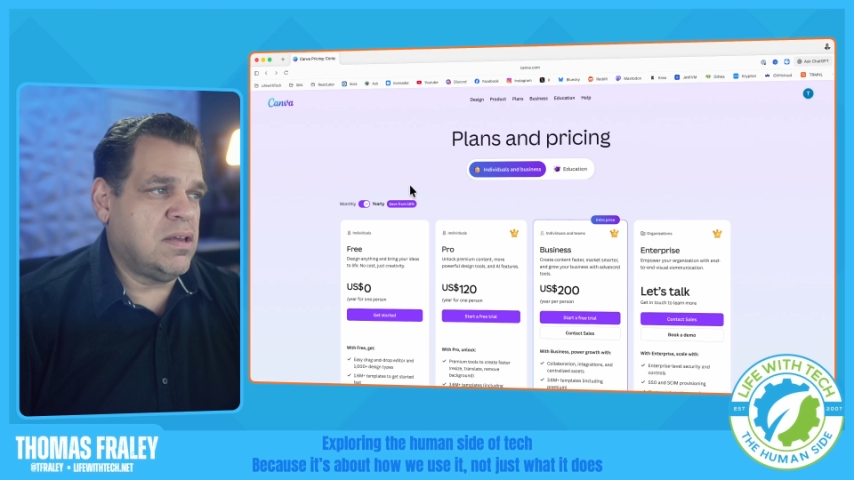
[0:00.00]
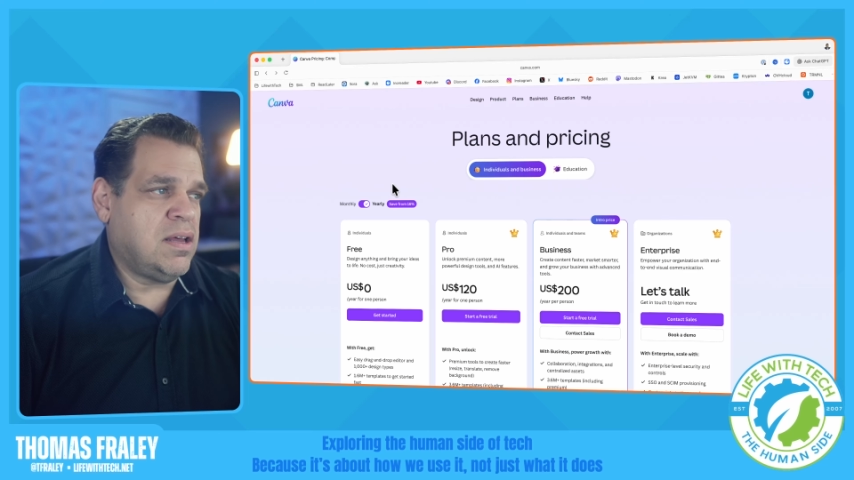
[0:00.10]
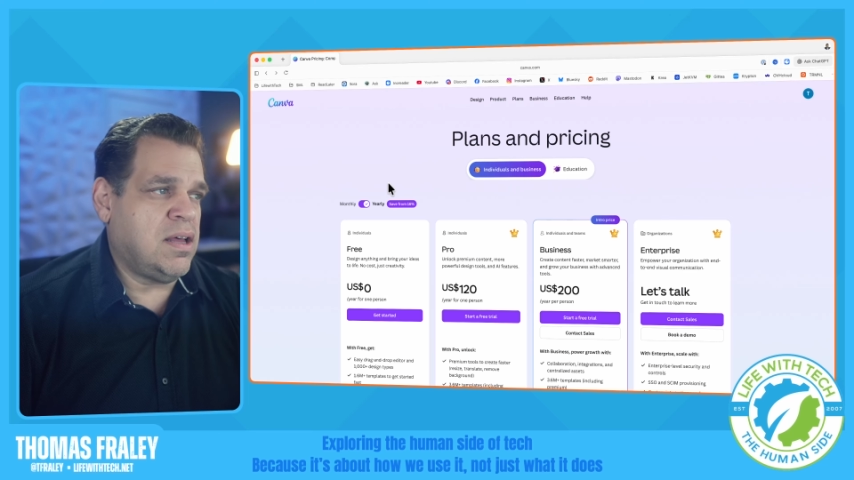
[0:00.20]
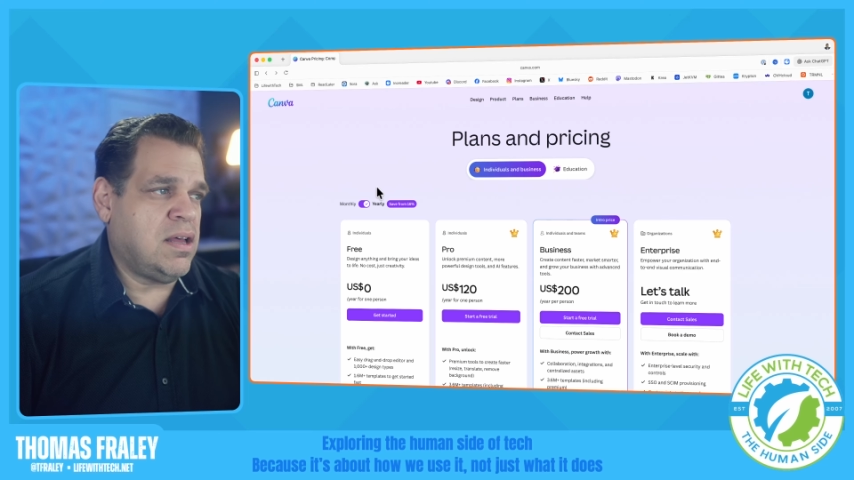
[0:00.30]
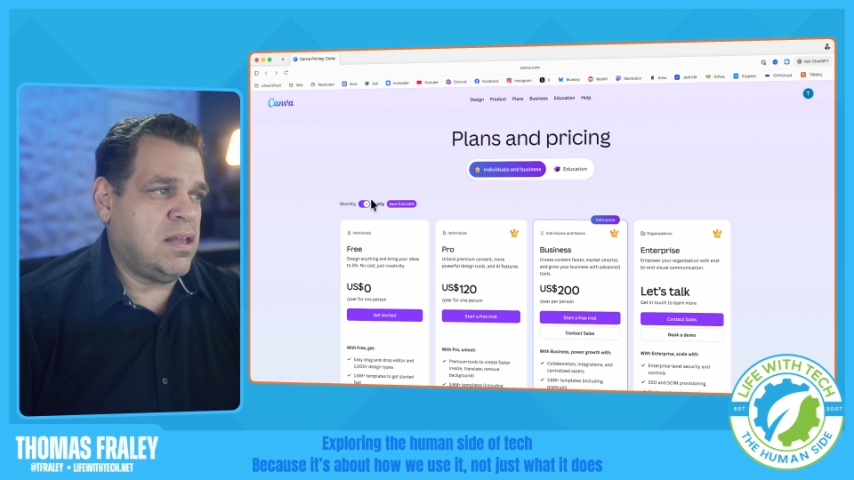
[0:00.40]

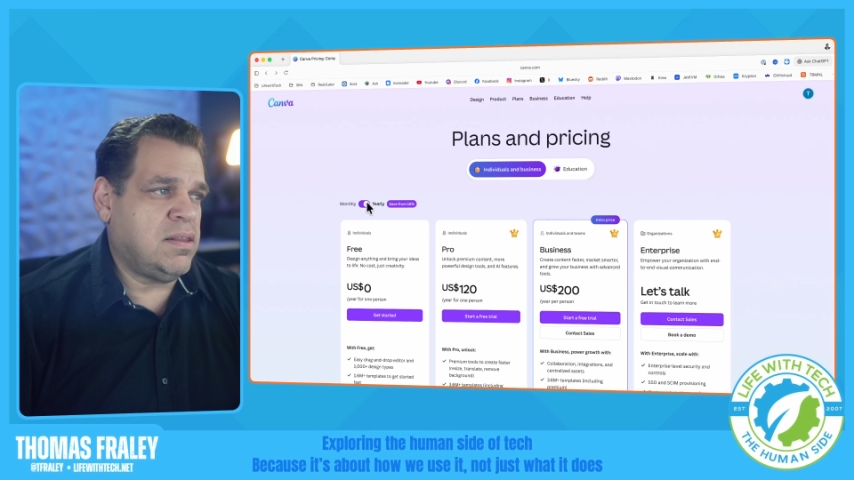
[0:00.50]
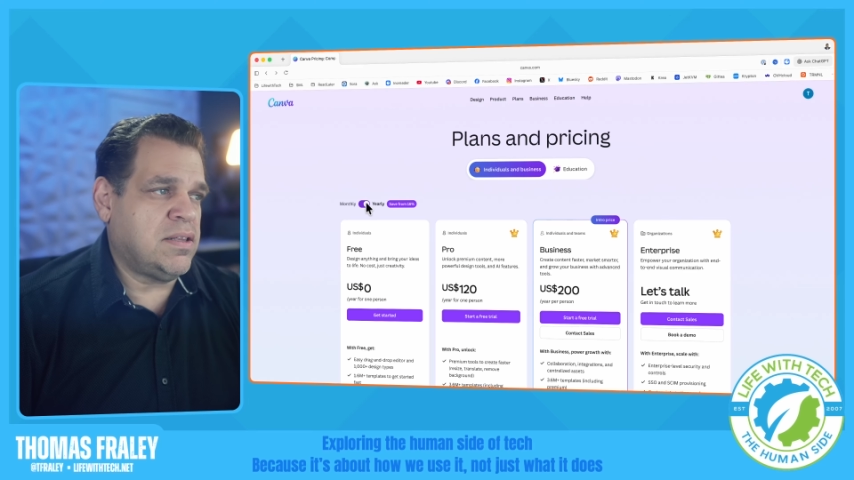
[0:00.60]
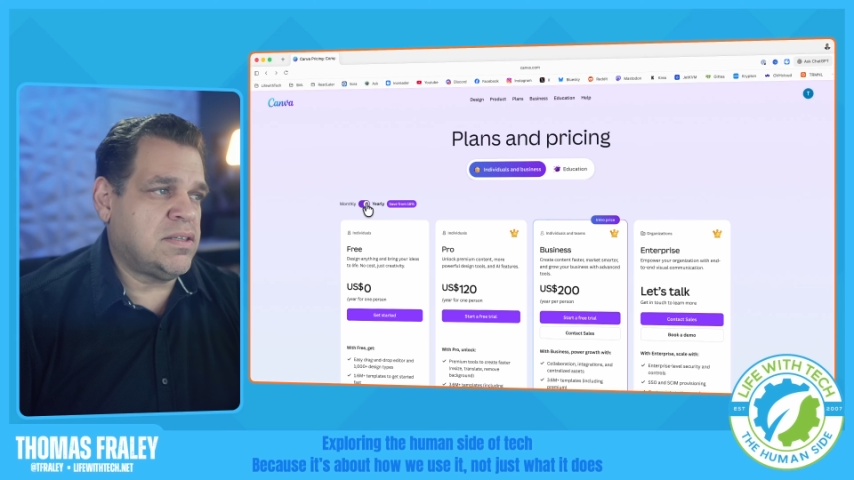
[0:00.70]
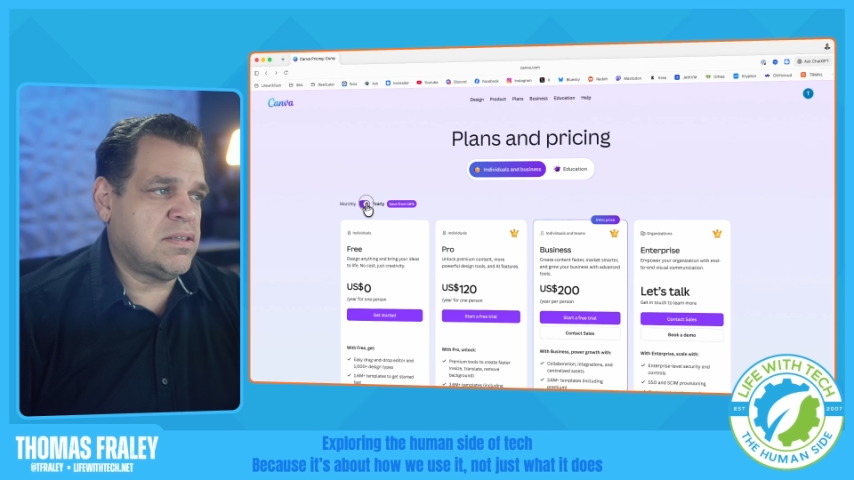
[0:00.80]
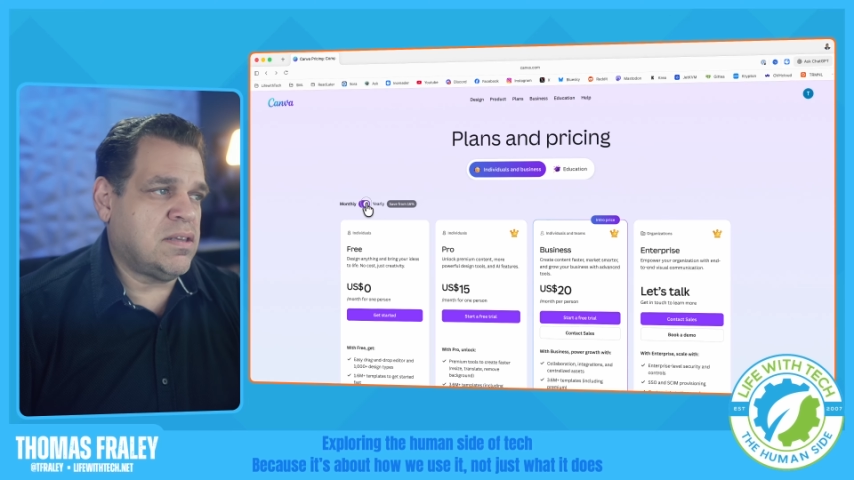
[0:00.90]
I
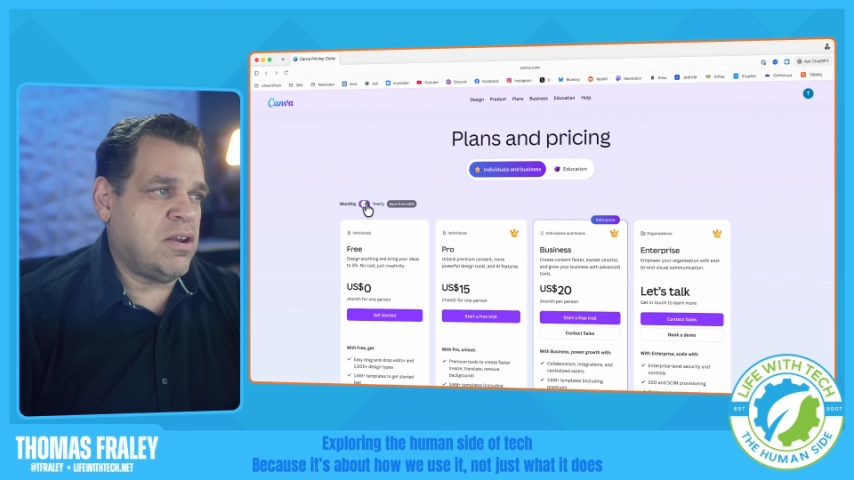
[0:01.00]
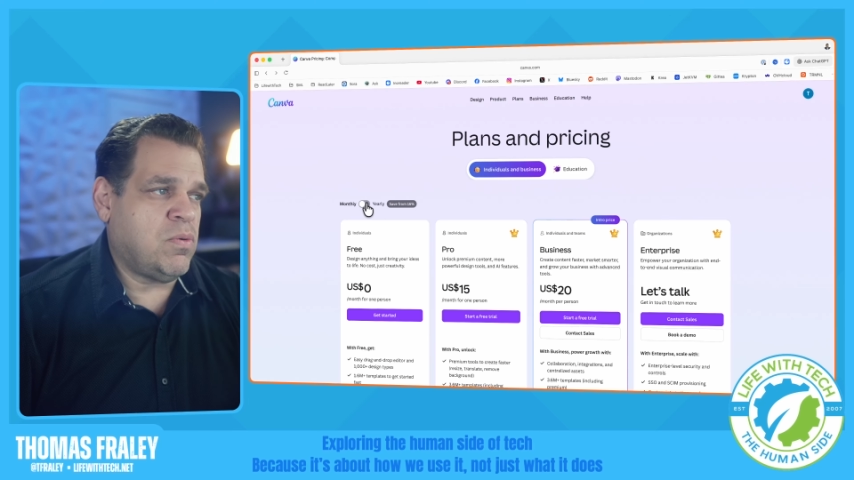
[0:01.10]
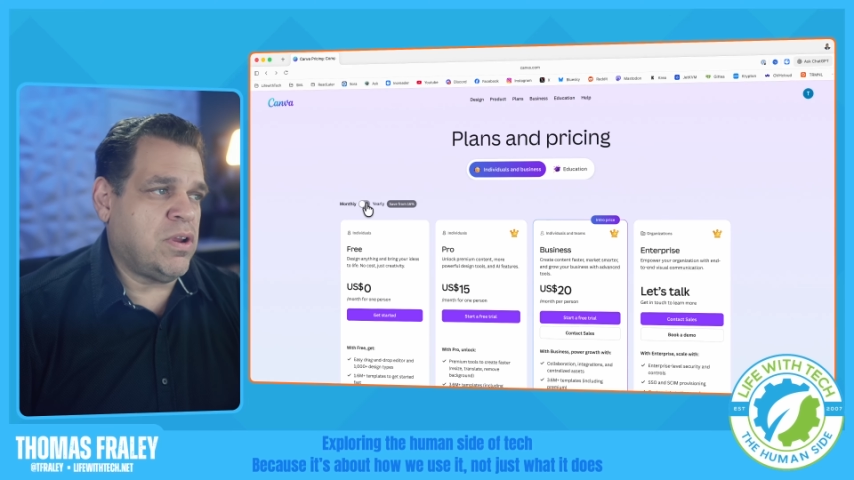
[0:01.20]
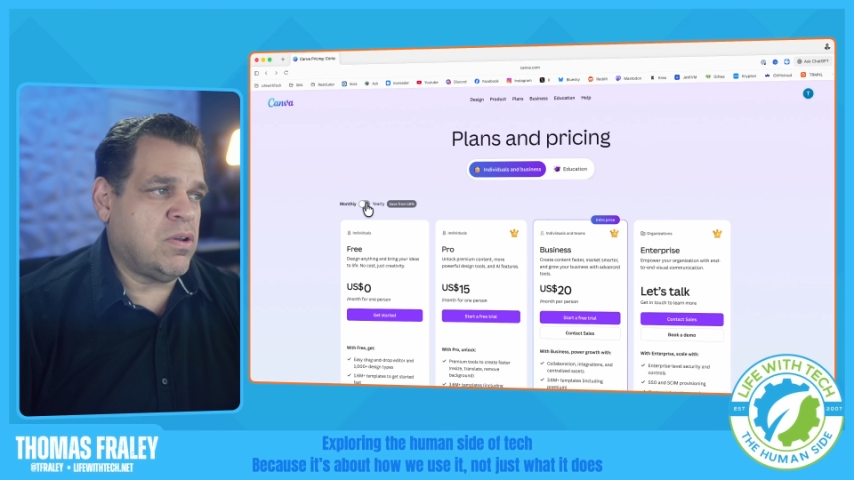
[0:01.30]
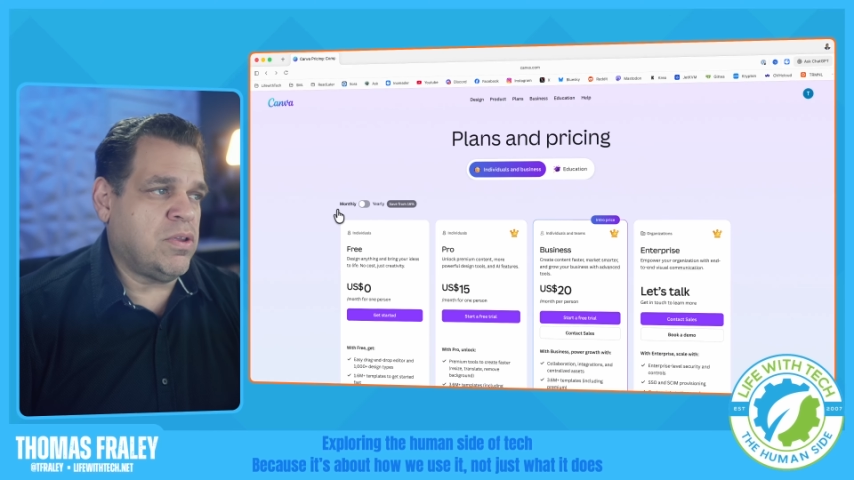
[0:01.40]
don't
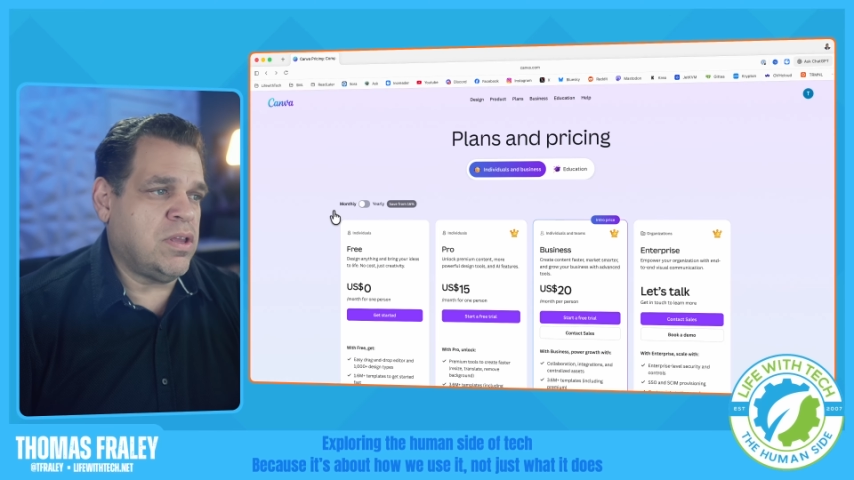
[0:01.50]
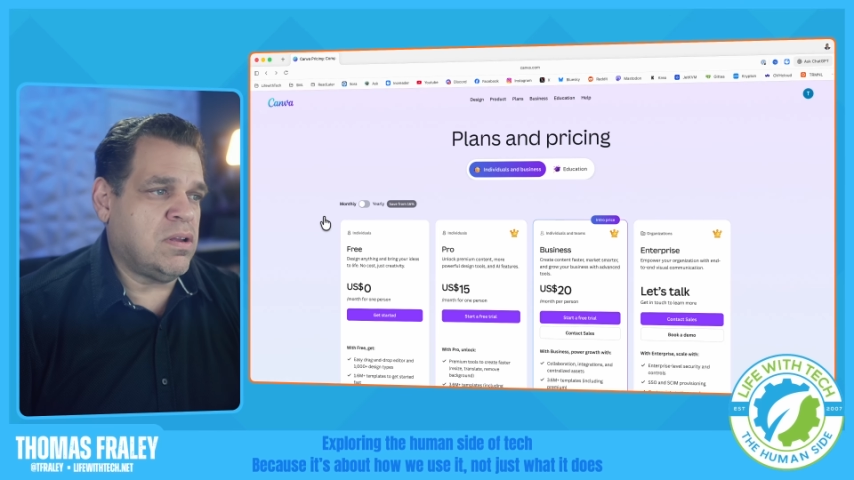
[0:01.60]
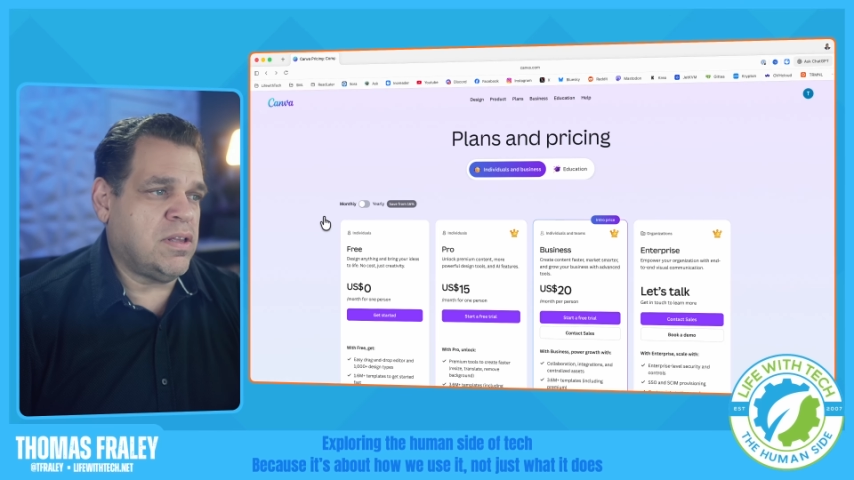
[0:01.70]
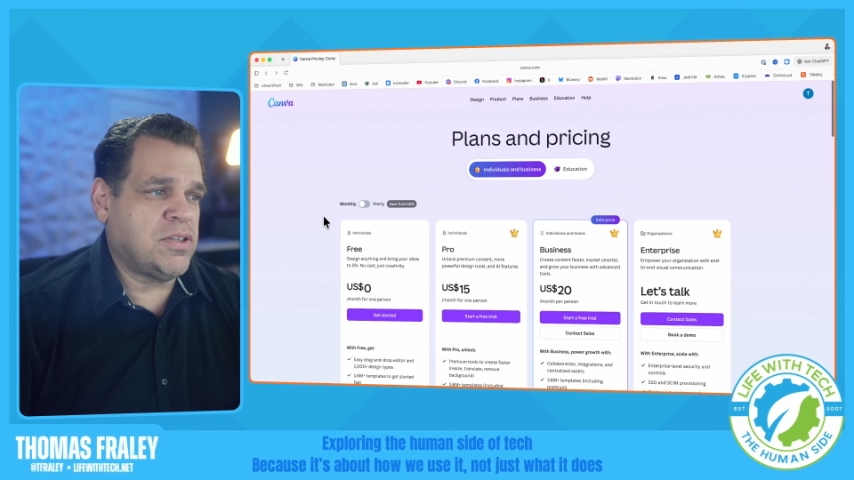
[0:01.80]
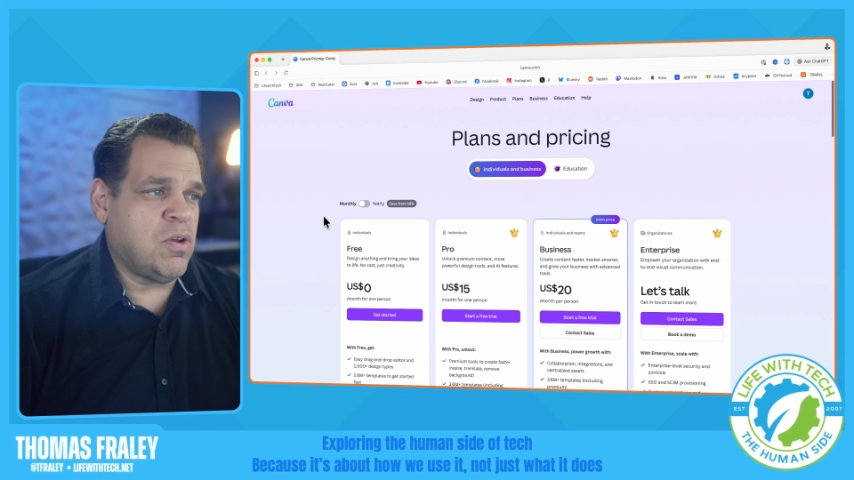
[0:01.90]
want to go year,
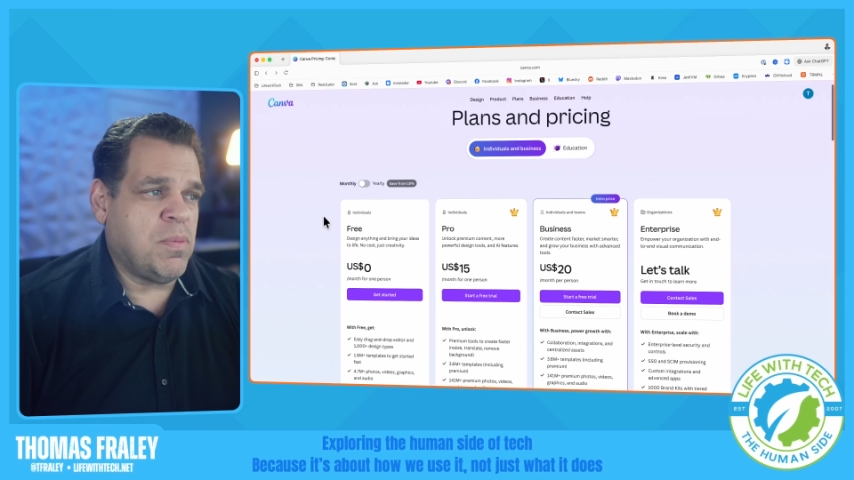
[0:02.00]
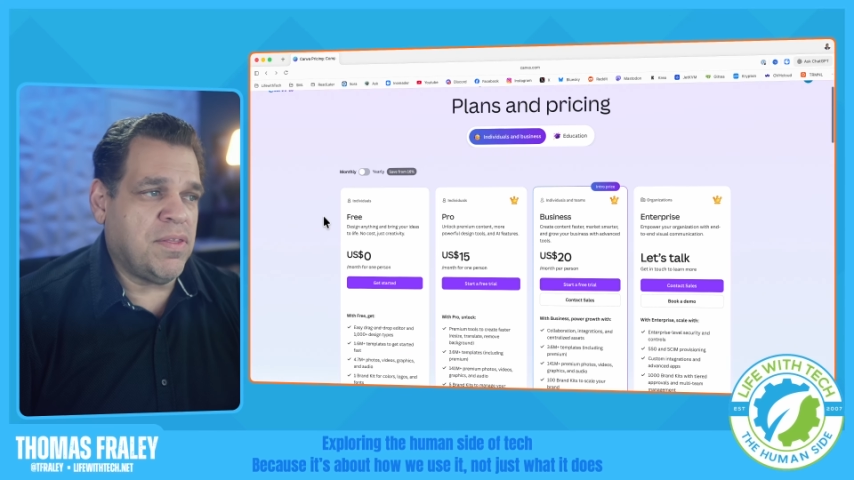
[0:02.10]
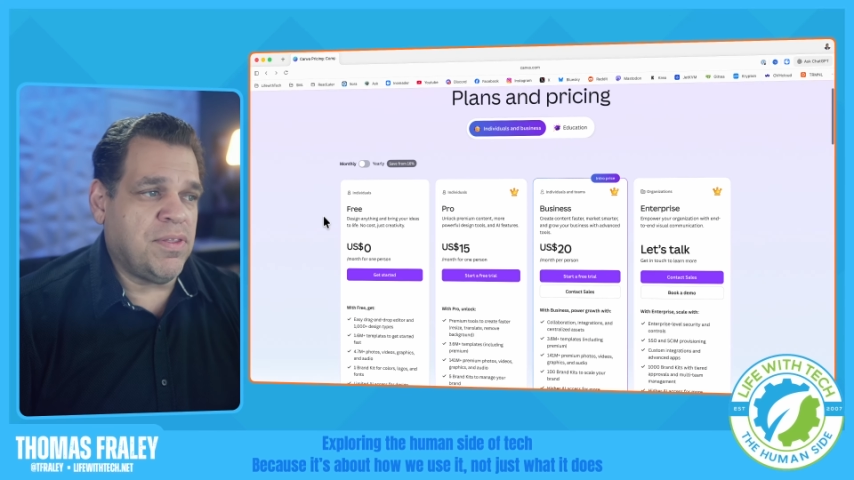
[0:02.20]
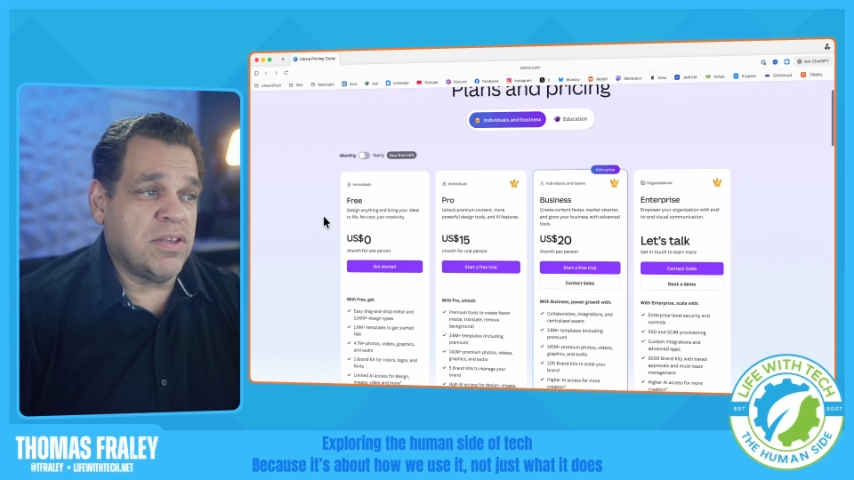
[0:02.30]
let's go monthly.